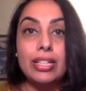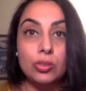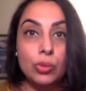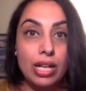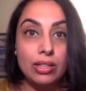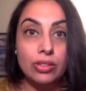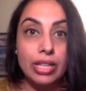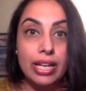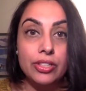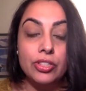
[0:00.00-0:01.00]
as well.
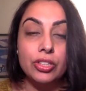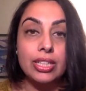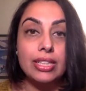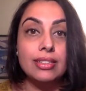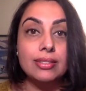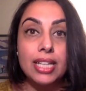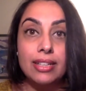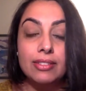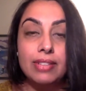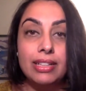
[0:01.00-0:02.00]
Okay, so you're going to get a
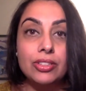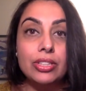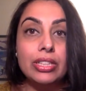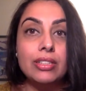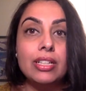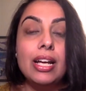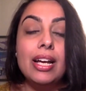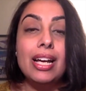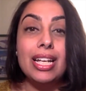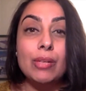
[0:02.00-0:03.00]
ton of value here,
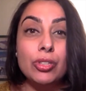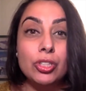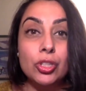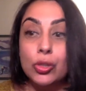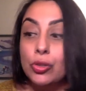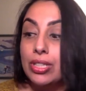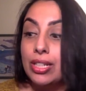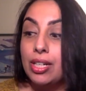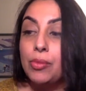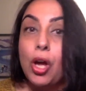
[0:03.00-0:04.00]
and I'm going to show you
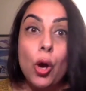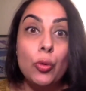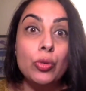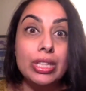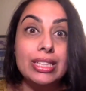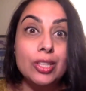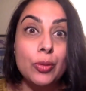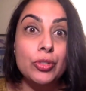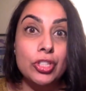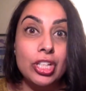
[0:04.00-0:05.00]
some really
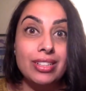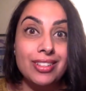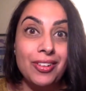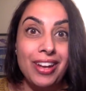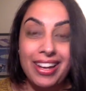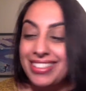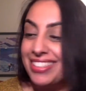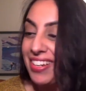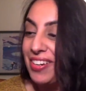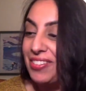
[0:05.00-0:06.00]
dope shit. Okay,
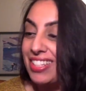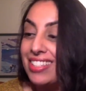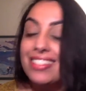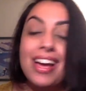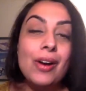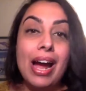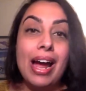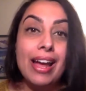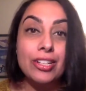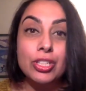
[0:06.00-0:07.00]
so this is how
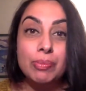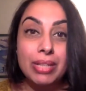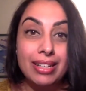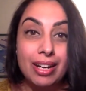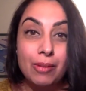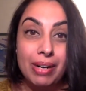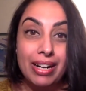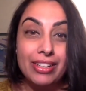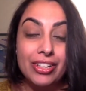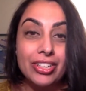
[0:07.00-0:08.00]
I actually plan out
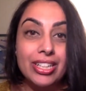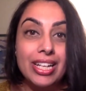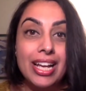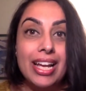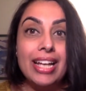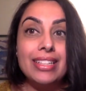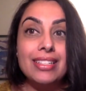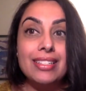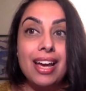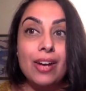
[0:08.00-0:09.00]
my year, and
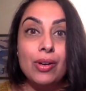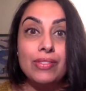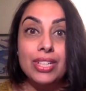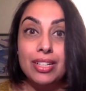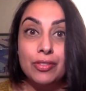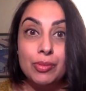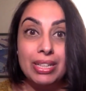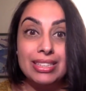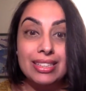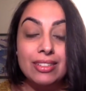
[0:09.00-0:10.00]
this is how I've done it for
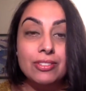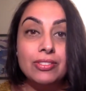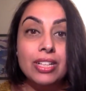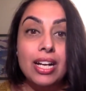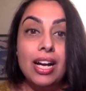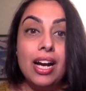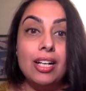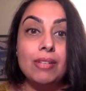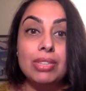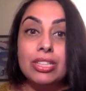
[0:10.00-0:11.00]
myself.
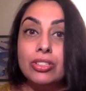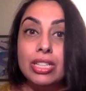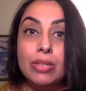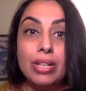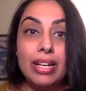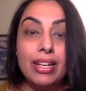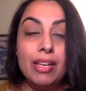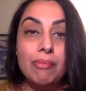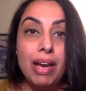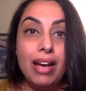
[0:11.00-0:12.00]
Literally, when I
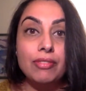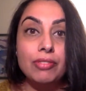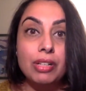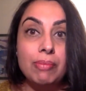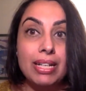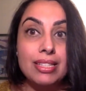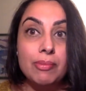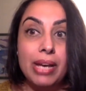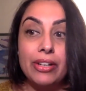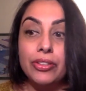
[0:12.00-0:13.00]
came back from my
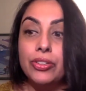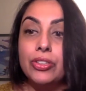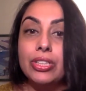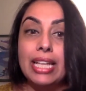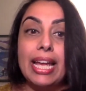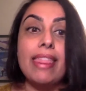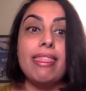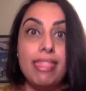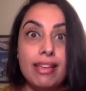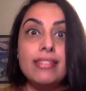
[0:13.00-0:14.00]
sabbatical, like
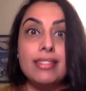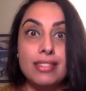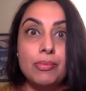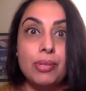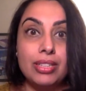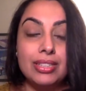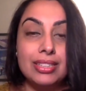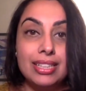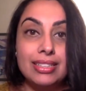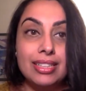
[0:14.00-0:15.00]
this is the
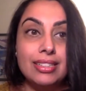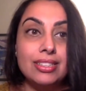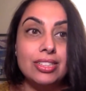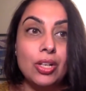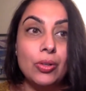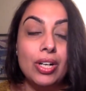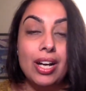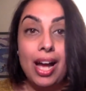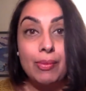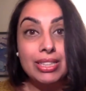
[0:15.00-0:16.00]
process I did. So
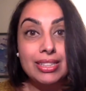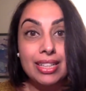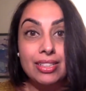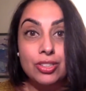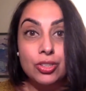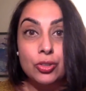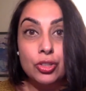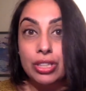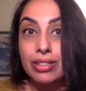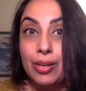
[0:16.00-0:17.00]
I'm excited to
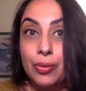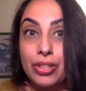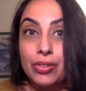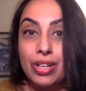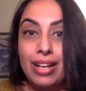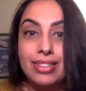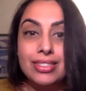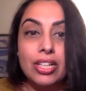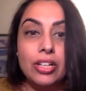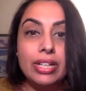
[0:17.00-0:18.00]
share that with you
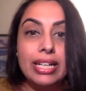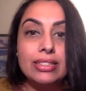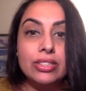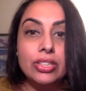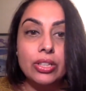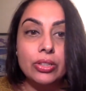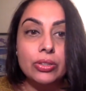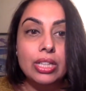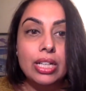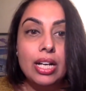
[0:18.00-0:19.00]
guys. All right,
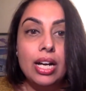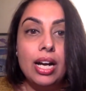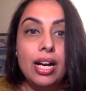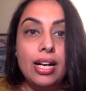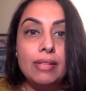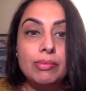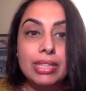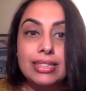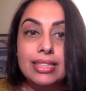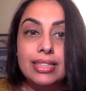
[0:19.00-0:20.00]
so
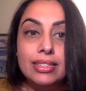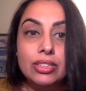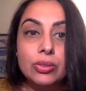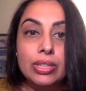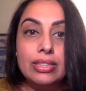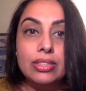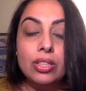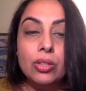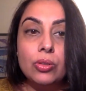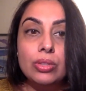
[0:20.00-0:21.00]
let's get into it.
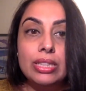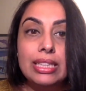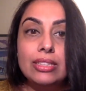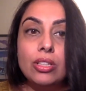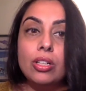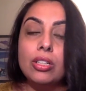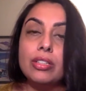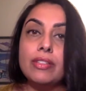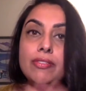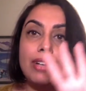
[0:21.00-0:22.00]
So these
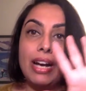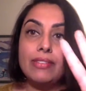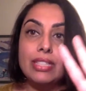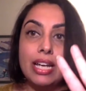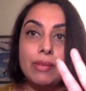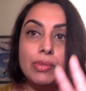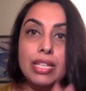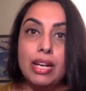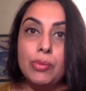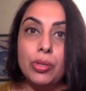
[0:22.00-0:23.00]
are the 5 steps
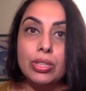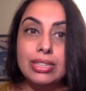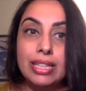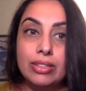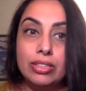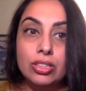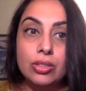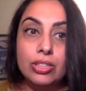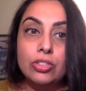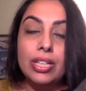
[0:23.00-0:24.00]
that I broke it down
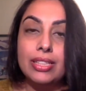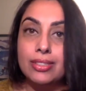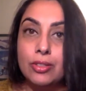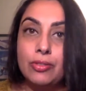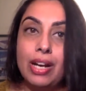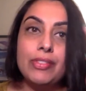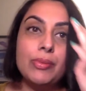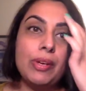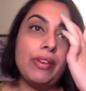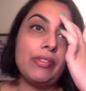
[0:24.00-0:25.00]
into. As you guys know, 5
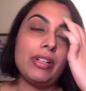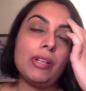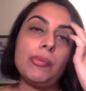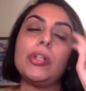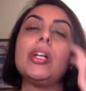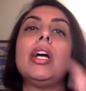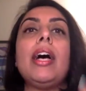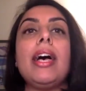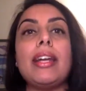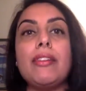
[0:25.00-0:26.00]
is my favorite number,
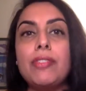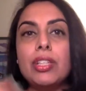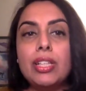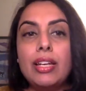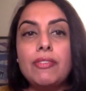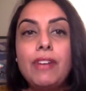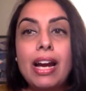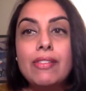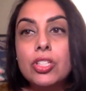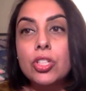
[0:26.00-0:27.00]
and I feel like
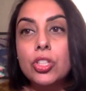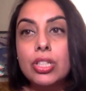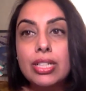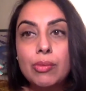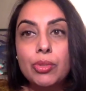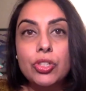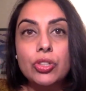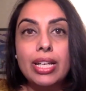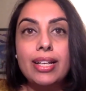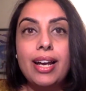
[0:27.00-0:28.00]
5 is a good number
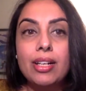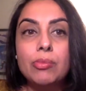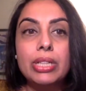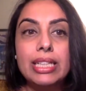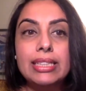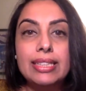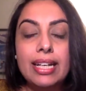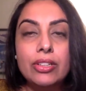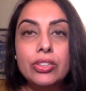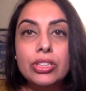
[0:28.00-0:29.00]
to like kind of break it
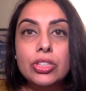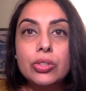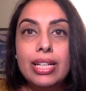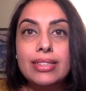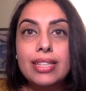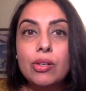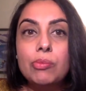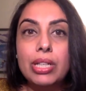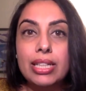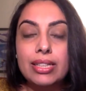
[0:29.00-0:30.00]
down. So that's how
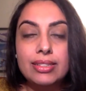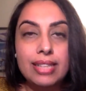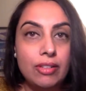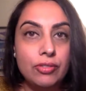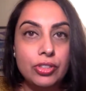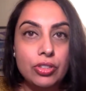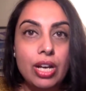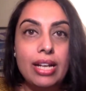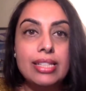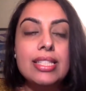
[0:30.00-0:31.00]
I'm breaking it down for you
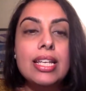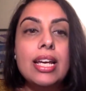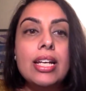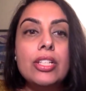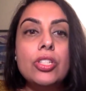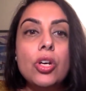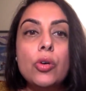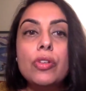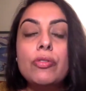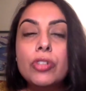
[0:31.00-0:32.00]
guys.
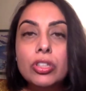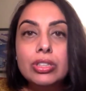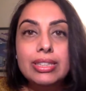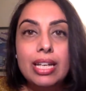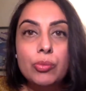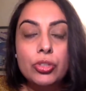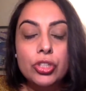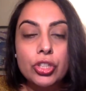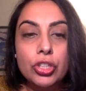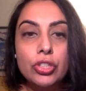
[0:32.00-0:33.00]
So the first step,
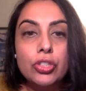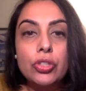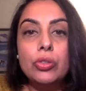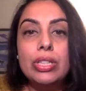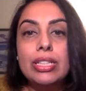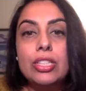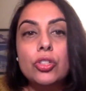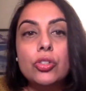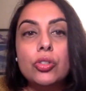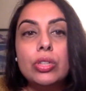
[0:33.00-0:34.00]
what you're going to do
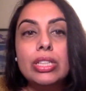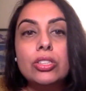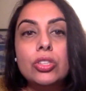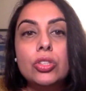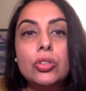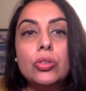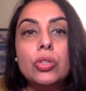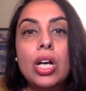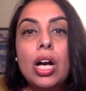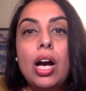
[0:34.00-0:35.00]
is you're going to